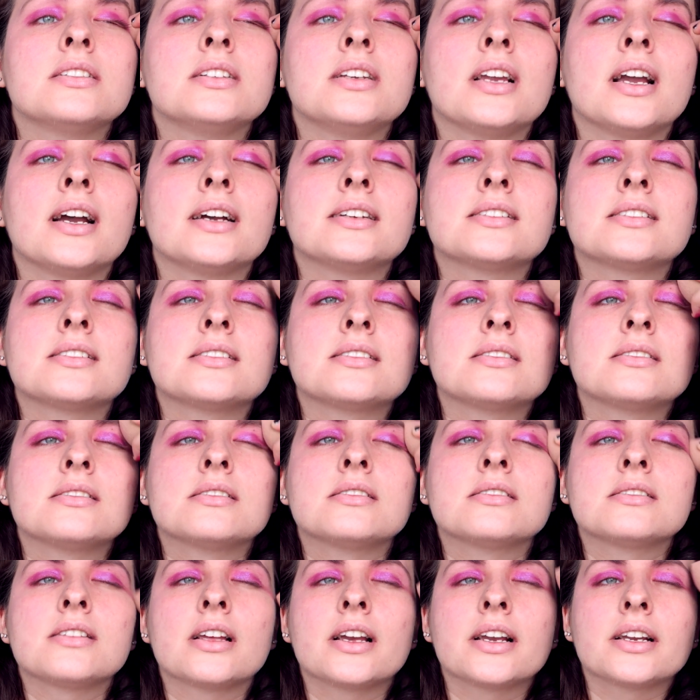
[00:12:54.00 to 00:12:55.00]
Yes,
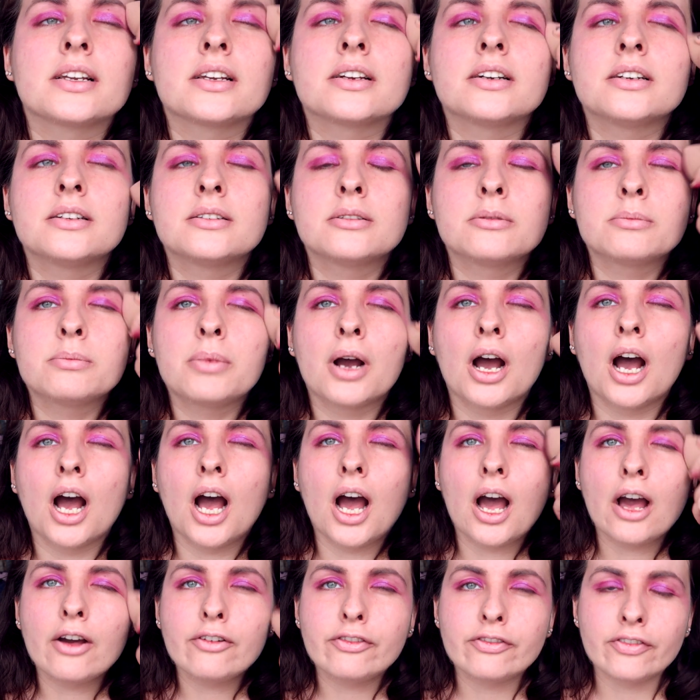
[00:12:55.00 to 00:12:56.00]
there you go.
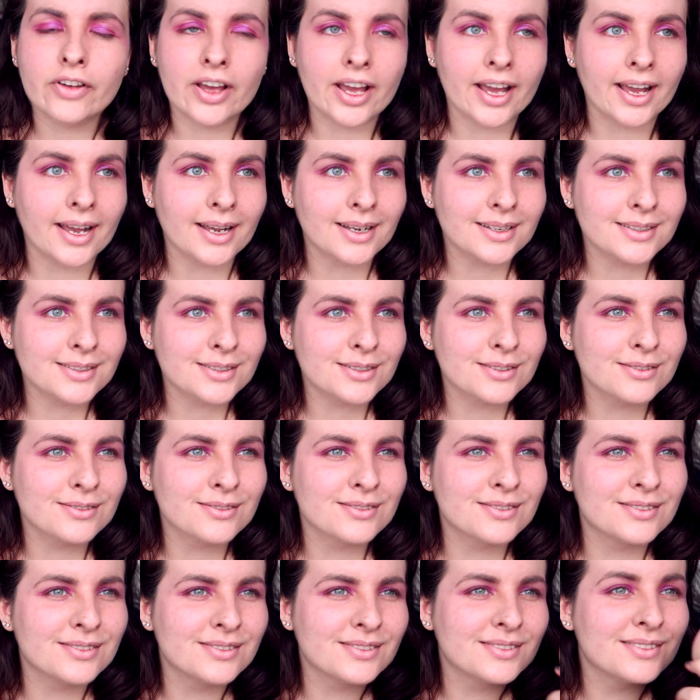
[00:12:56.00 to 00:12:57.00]
Perfect.
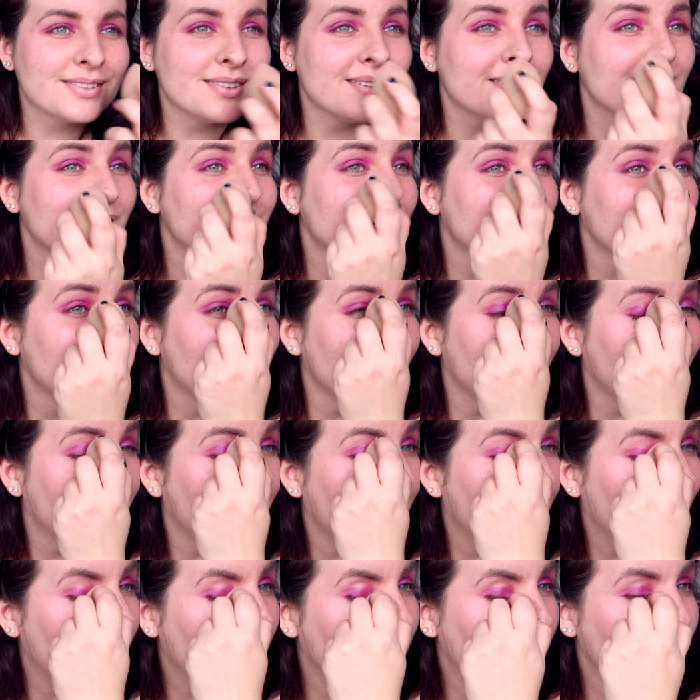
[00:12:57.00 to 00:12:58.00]

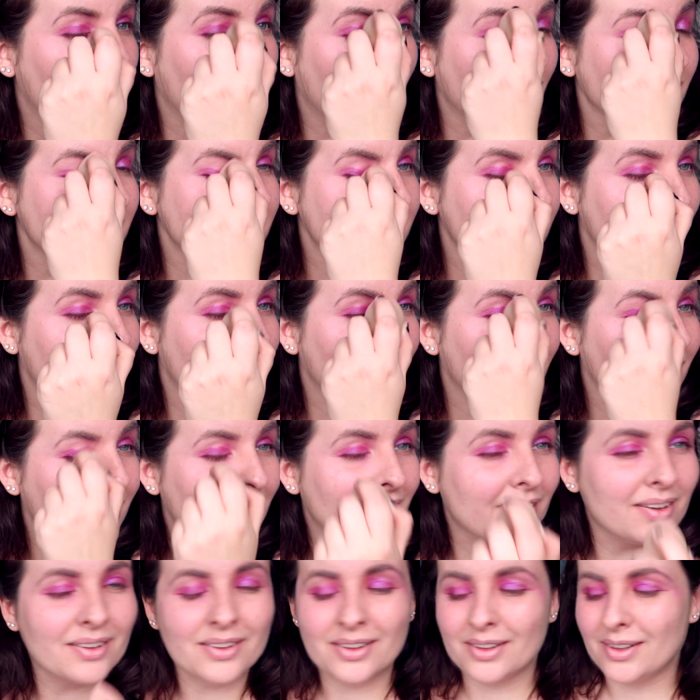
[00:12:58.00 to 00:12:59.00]

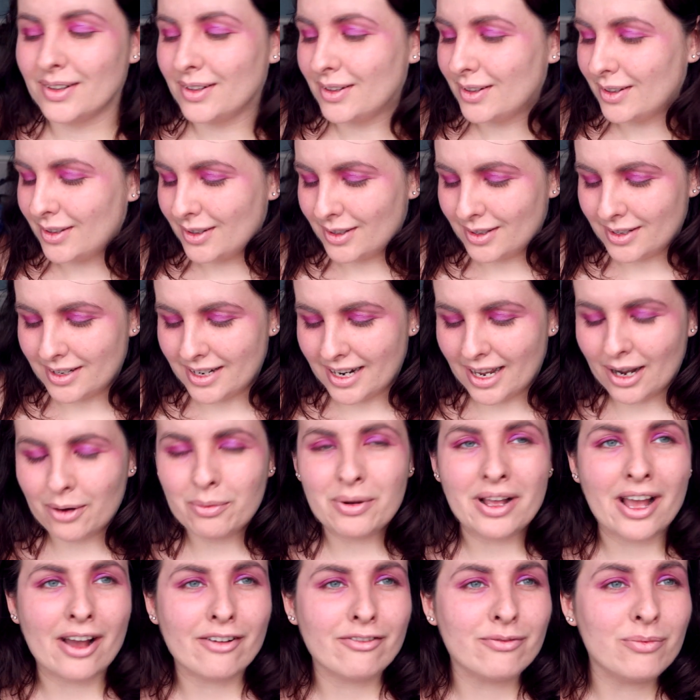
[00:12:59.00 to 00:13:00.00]
Better. Now
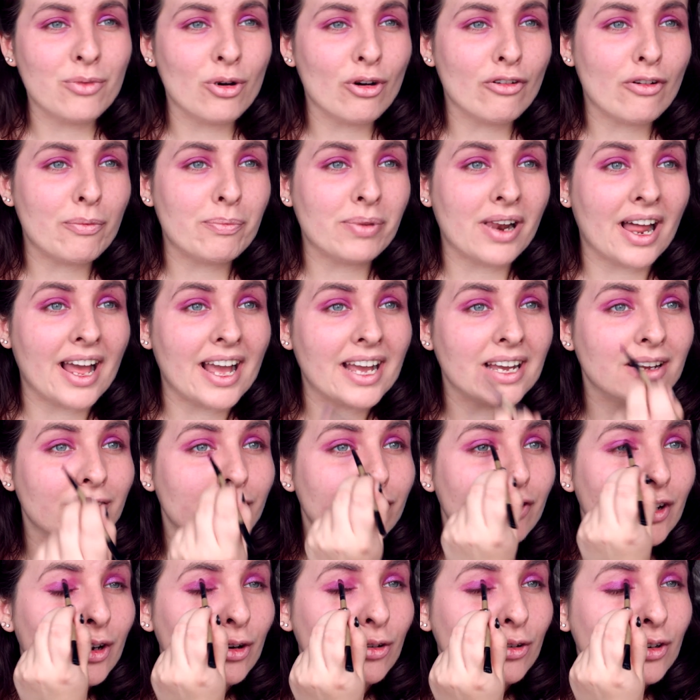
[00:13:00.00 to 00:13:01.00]
we have more of a playing
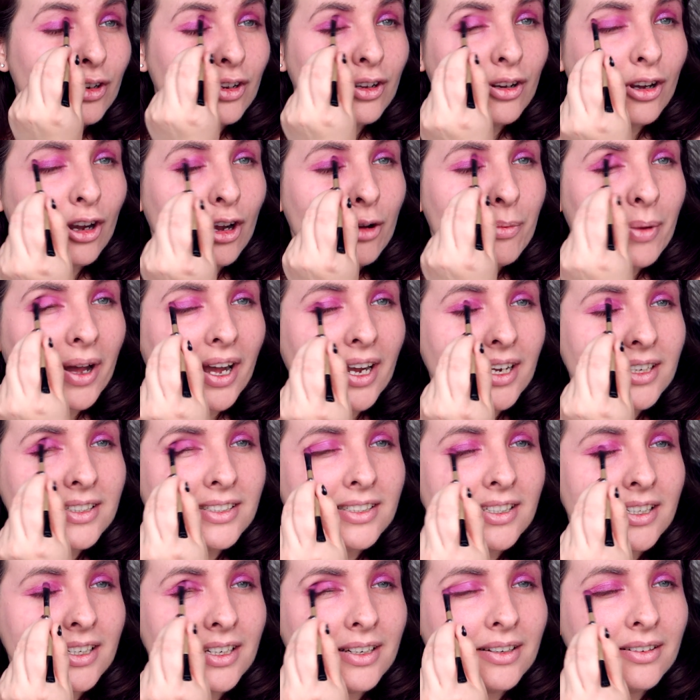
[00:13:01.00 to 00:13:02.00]
field to go back
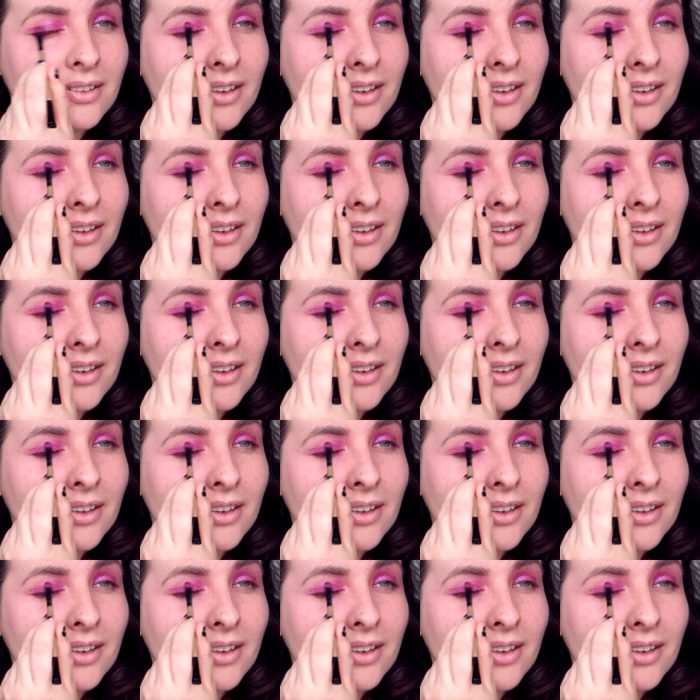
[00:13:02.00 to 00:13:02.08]
to.